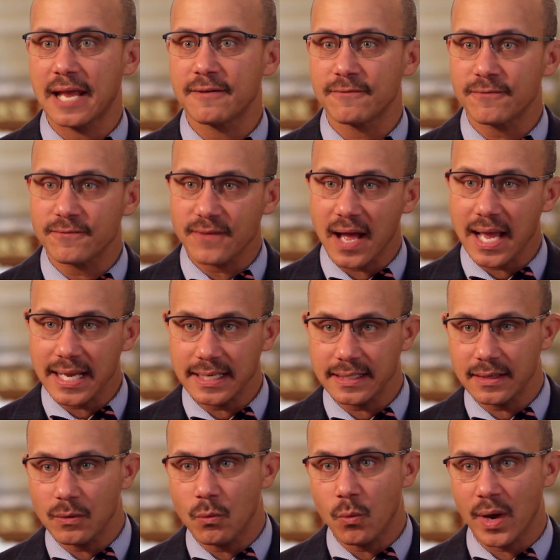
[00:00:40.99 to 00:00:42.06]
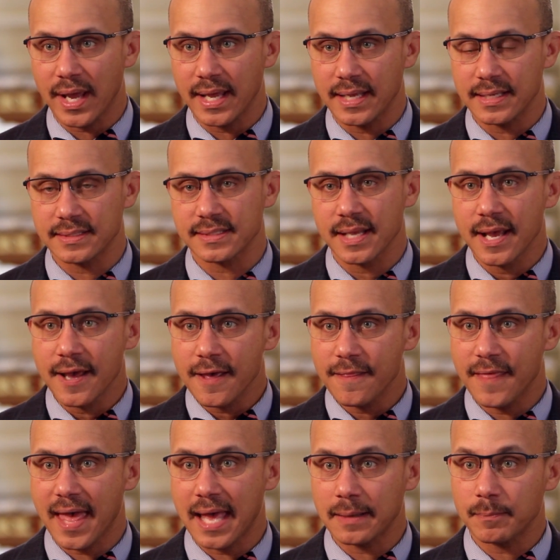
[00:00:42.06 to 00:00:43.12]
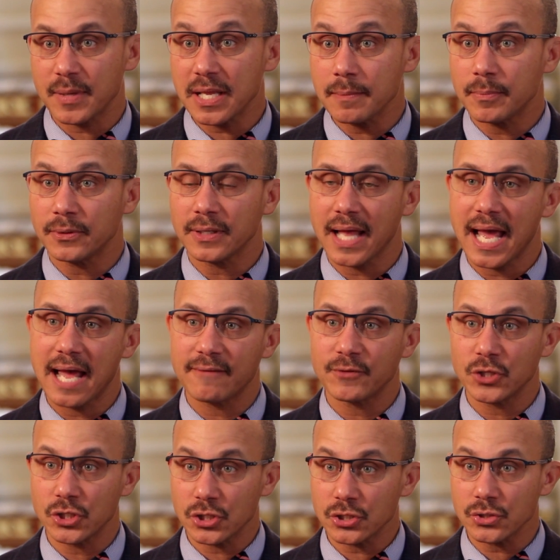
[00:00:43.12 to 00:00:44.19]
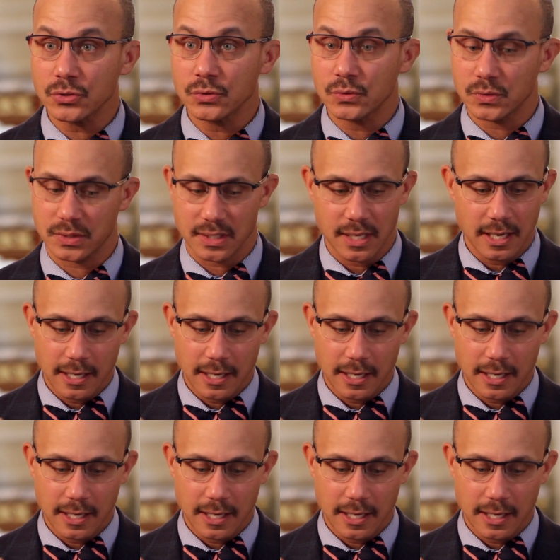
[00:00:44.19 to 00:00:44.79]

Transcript: and finding ways that people have used